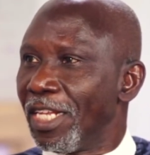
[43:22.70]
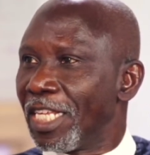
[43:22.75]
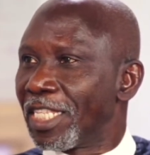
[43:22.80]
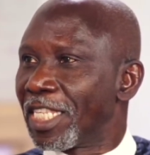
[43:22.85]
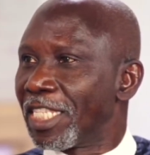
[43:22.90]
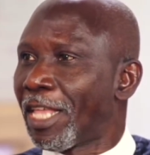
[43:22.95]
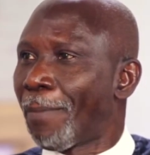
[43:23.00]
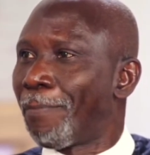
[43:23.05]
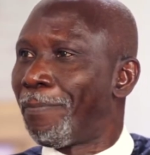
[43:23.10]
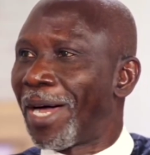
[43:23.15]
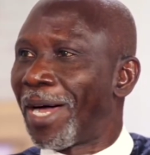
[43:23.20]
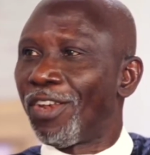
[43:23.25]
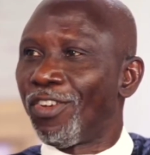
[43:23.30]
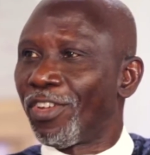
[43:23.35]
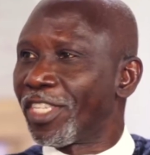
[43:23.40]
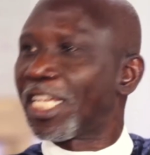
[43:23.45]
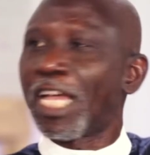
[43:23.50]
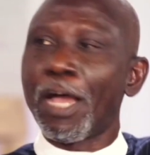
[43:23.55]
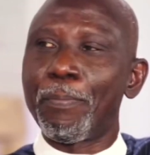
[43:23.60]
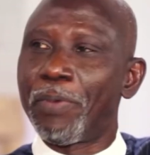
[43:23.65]
this is the
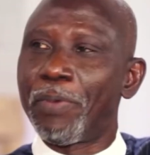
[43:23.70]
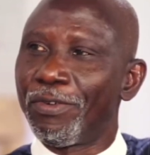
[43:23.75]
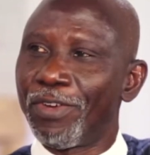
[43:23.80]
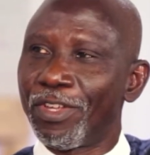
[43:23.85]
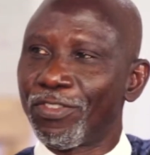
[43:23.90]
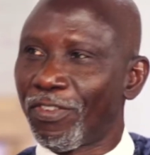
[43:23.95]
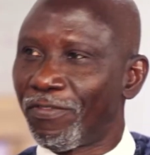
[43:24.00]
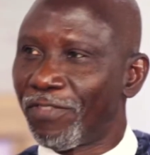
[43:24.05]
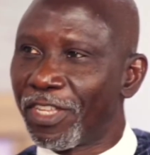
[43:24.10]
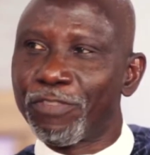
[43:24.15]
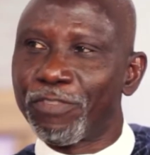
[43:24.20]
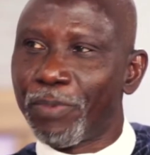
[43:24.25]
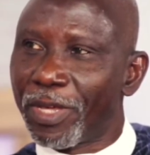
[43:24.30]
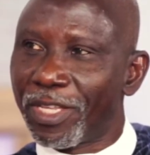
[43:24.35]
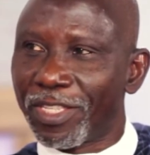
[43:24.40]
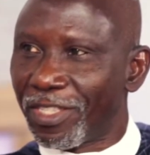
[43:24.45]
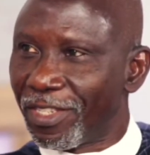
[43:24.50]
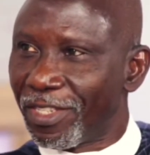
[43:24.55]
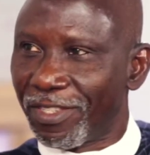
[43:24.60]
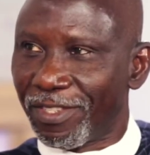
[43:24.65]
biological parents of this person.